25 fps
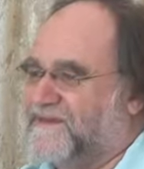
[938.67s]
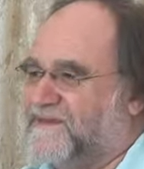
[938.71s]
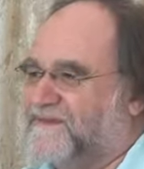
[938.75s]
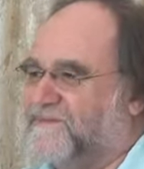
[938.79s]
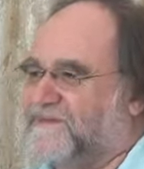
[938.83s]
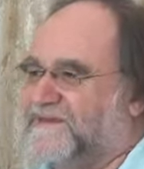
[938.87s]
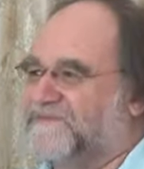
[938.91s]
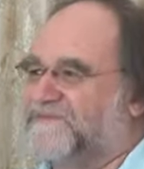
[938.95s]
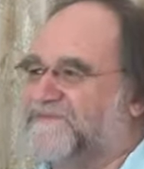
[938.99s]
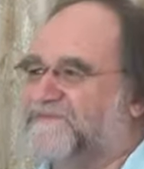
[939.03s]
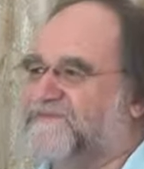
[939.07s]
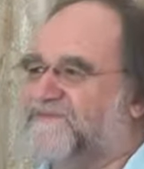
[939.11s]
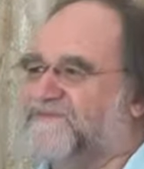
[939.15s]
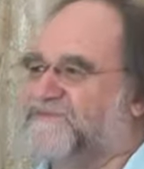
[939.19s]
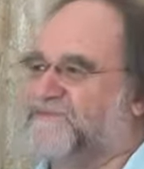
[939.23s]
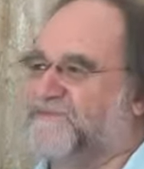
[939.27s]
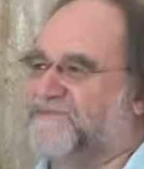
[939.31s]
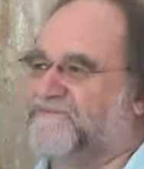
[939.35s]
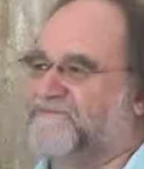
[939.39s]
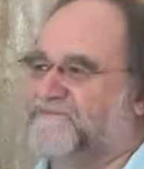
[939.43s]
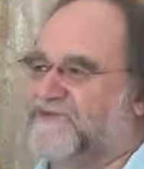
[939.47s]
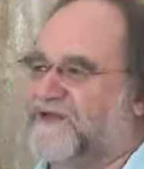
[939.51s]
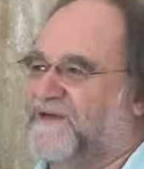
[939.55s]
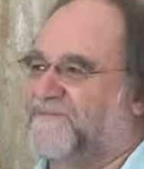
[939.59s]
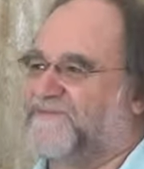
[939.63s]
I mean, since
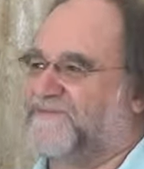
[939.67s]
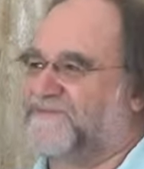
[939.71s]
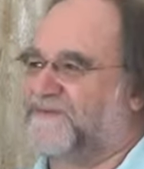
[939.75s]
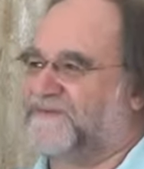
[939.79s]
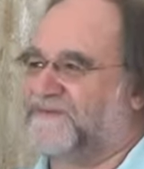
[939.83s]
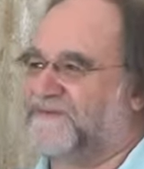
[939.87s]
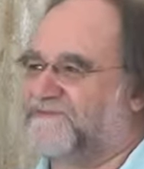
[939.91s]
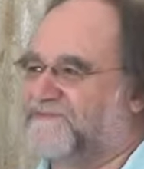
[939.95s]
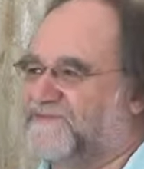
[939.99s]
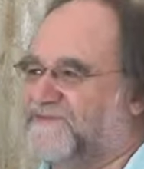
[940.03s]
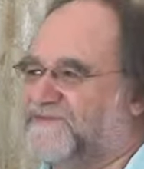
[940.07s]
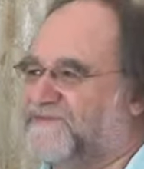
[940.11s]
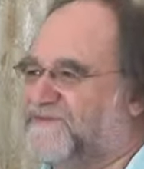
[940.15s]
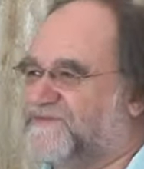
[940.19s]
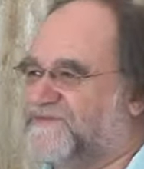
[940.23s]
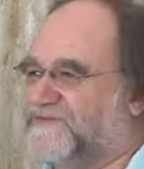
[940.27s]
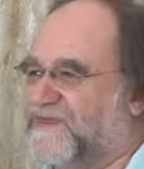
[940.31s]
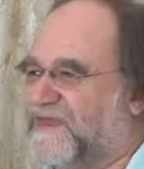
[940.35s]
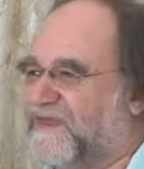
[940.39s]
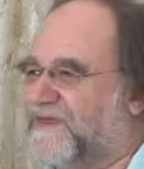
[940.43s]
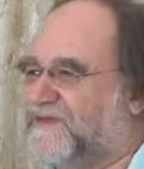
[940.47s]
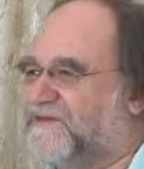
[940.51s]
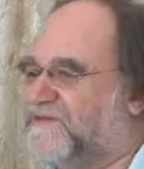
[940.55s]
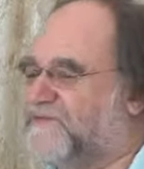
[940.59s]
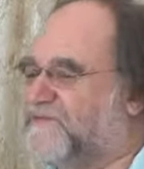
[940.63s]
we've come to live in this
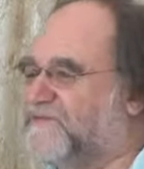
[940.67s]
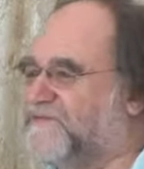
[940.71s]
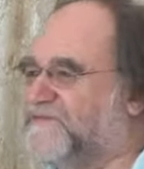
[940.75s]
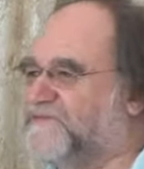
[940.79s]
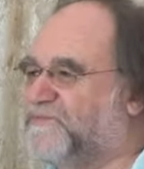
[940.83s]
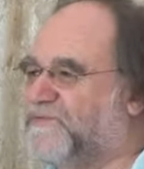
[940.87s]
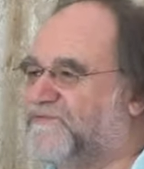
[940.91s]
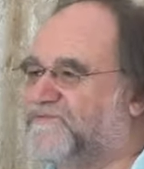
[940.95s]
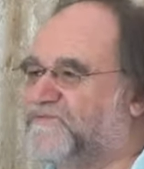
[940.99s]
house,